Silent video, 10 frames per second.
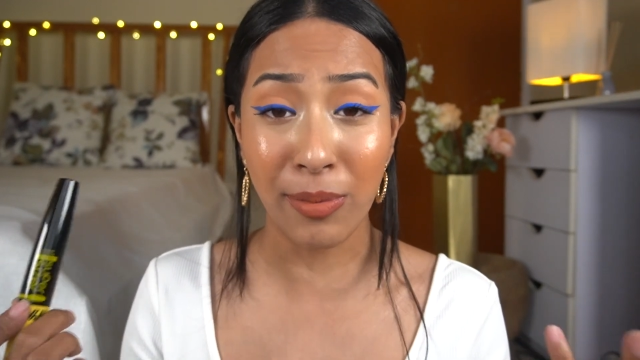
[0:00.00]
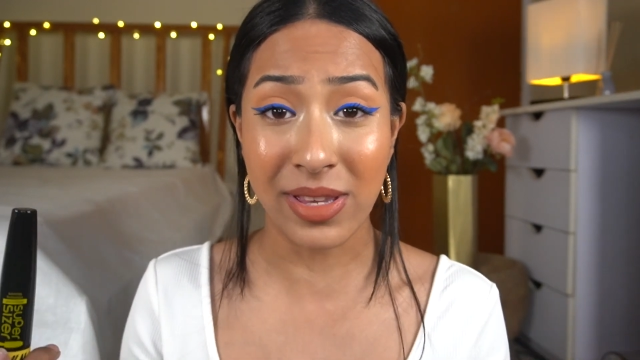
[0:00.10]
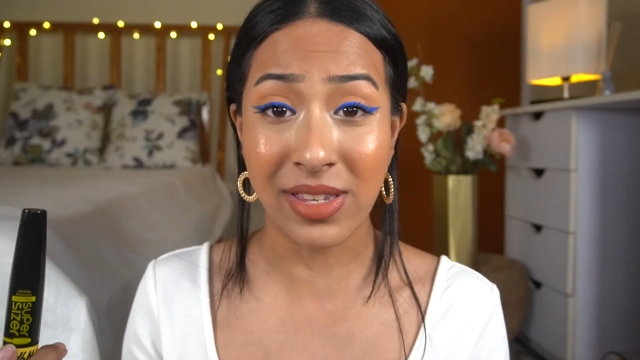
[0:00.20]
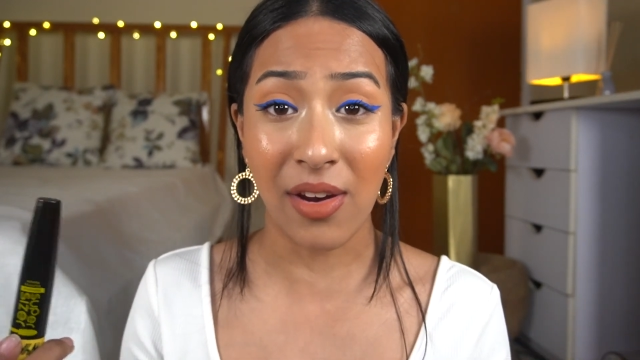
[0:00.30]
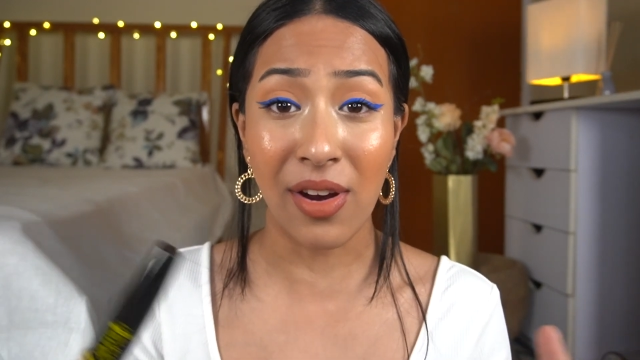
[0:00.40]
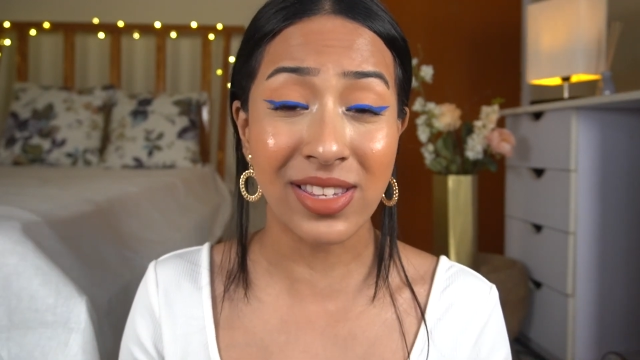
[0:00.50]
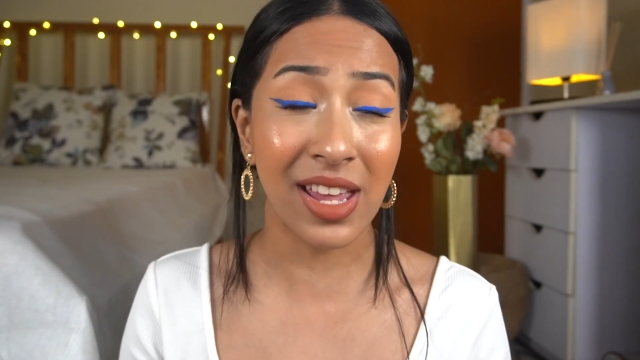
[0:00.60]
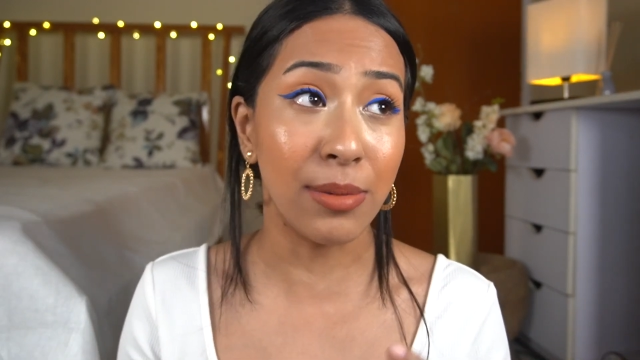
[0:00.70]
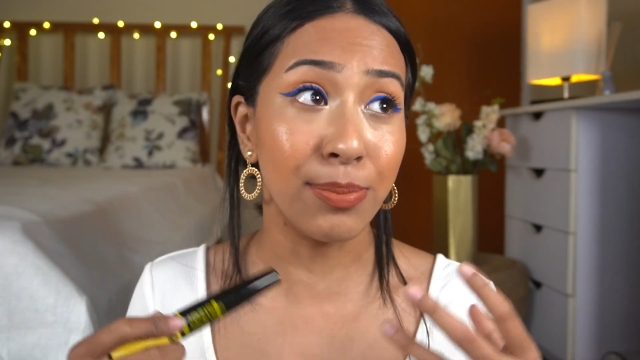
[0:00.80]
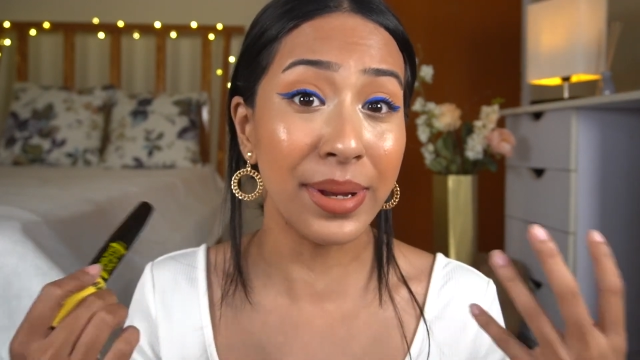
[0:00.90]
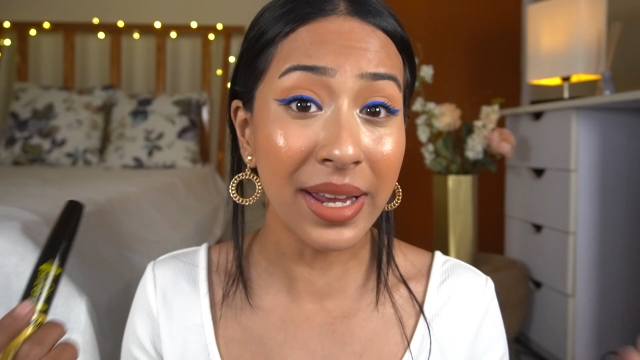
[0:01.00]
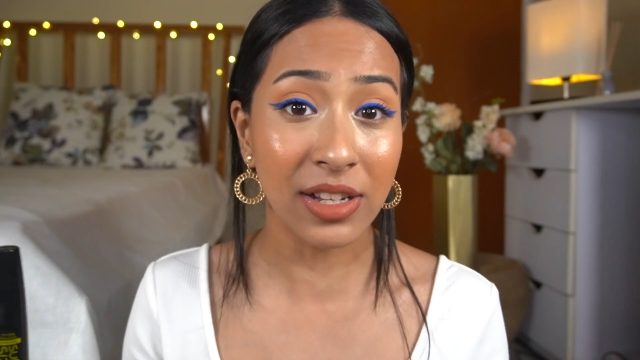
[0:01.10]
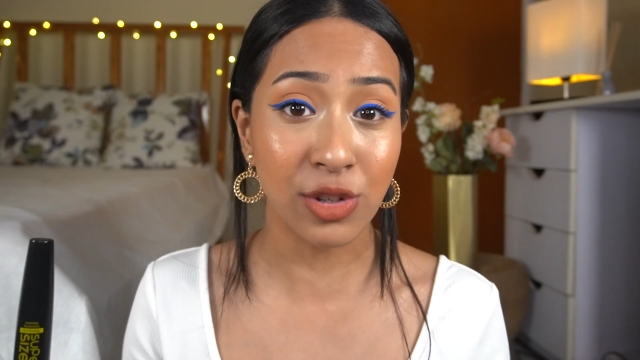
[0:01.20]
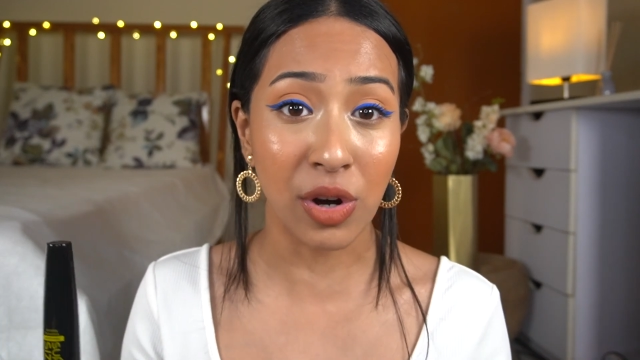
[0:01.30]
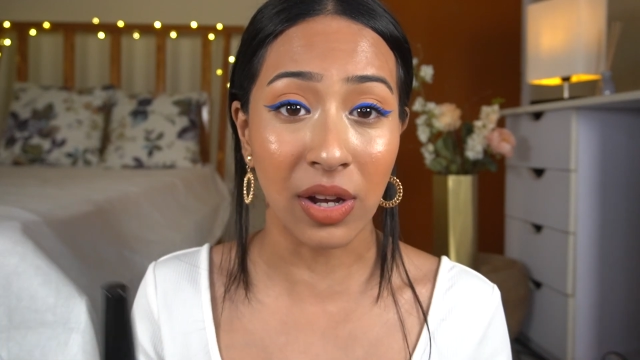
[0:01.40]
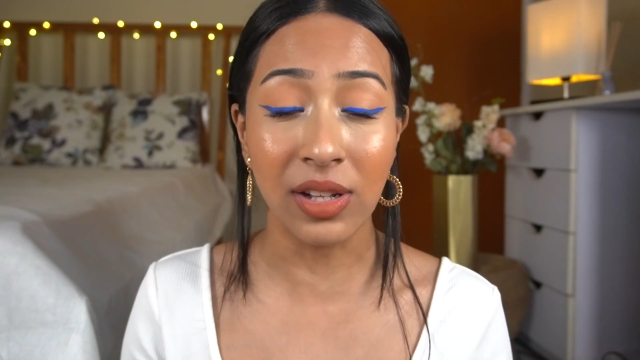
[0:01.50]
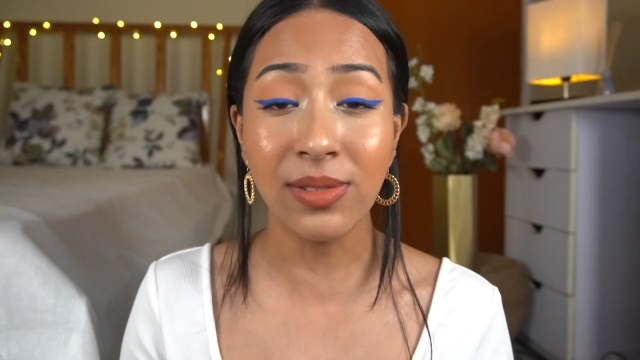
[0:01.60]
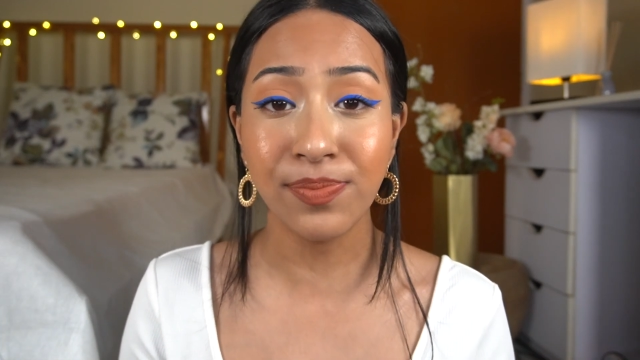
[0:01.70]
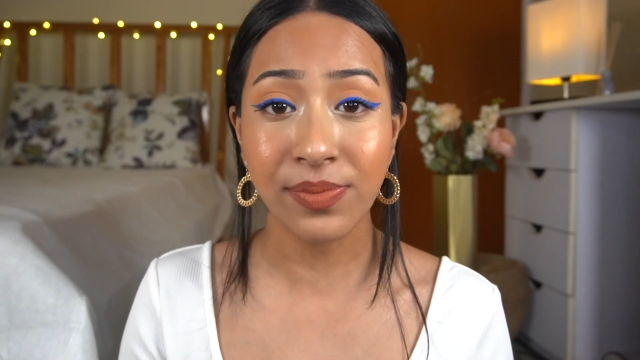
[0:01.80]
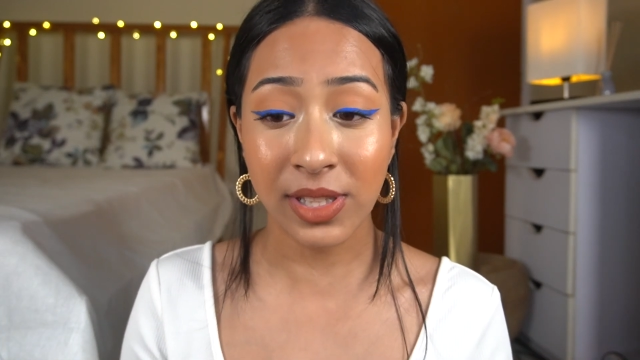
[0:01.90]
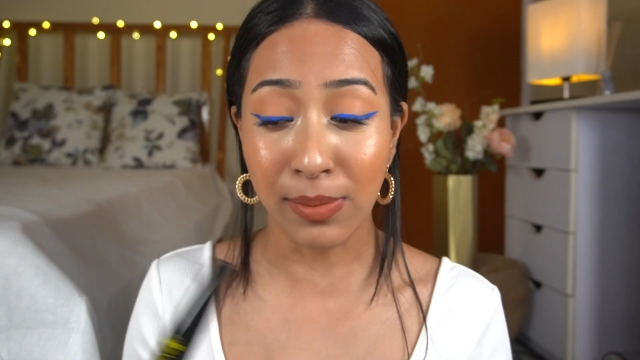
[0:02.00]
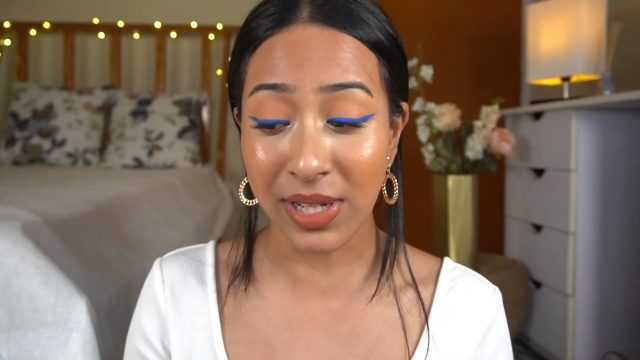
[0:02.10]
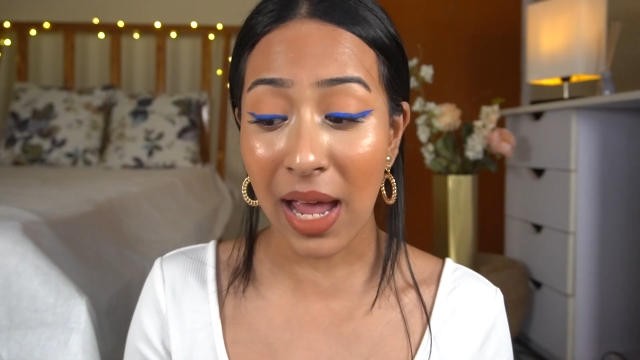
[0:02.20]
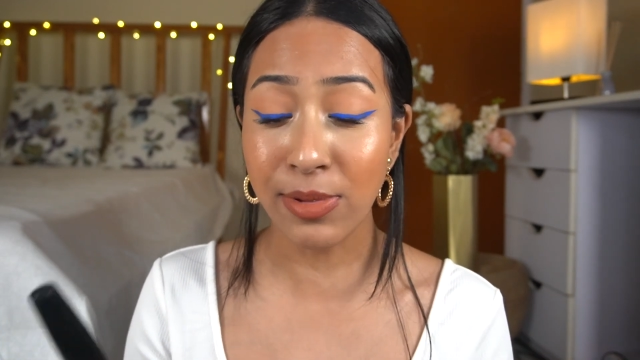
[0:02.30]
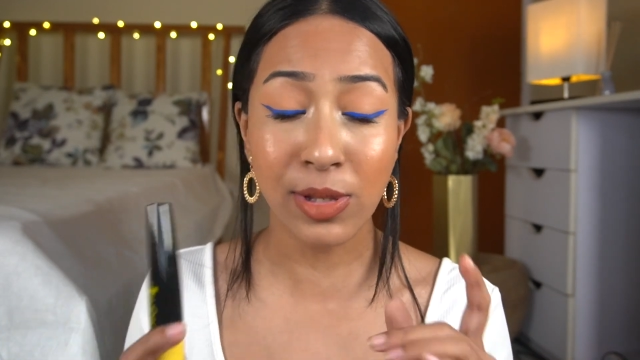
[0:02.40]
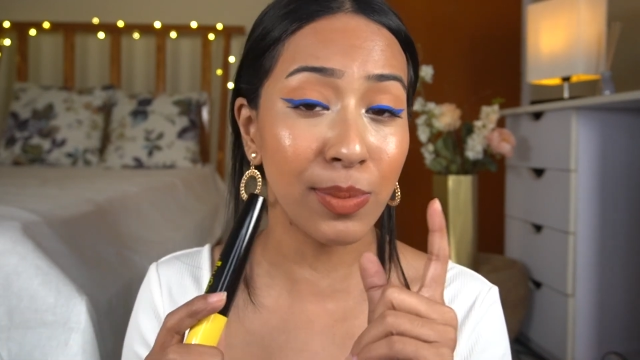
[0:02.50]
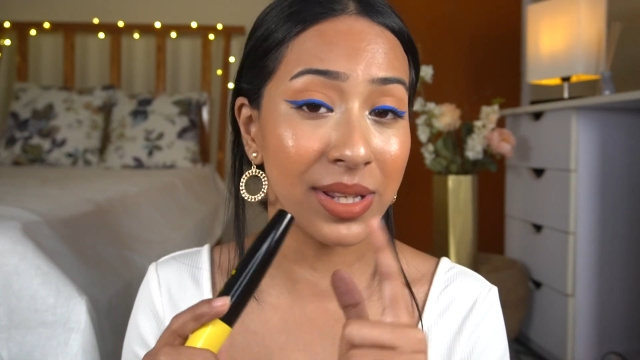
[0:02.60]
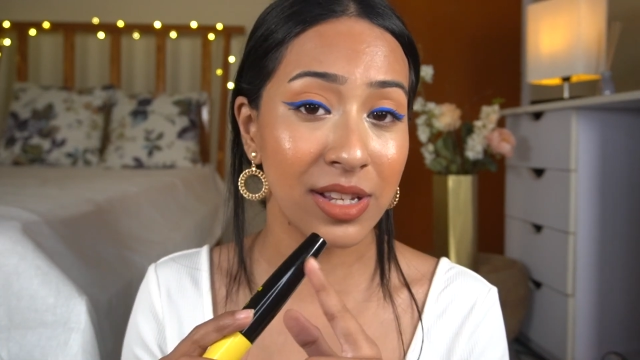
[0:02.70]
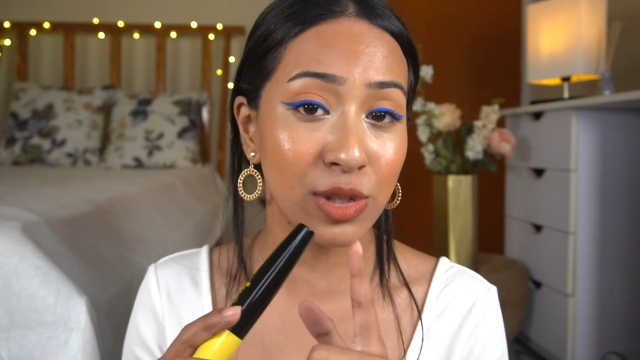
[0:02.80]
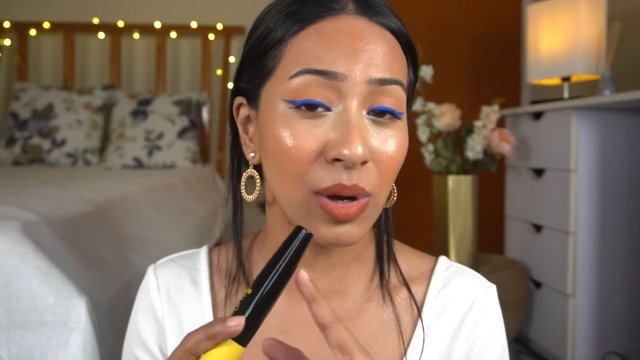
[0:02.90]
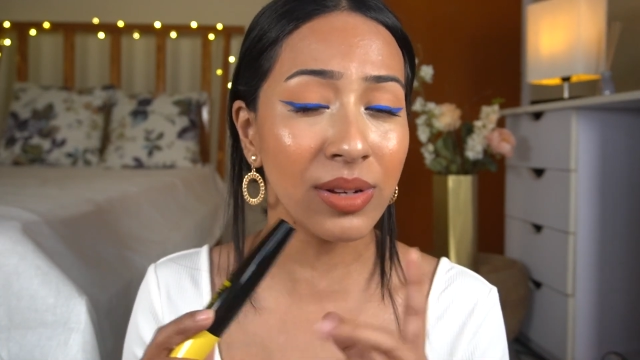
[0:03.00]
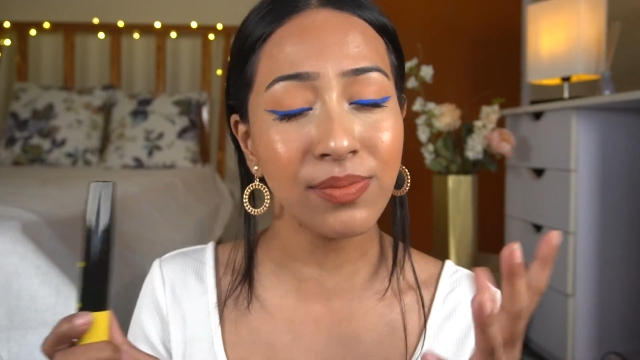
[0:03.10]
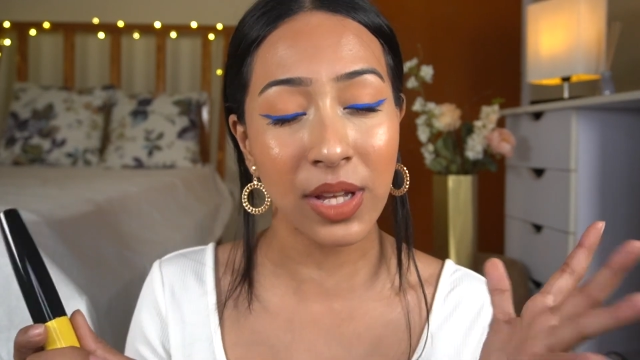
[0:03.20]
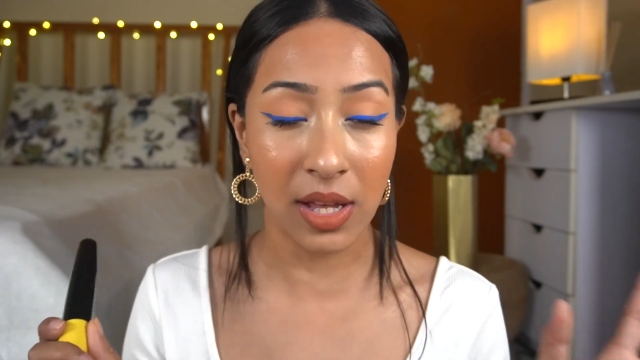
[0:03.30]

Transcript: mascaras can be a struggle sometimes, but this one,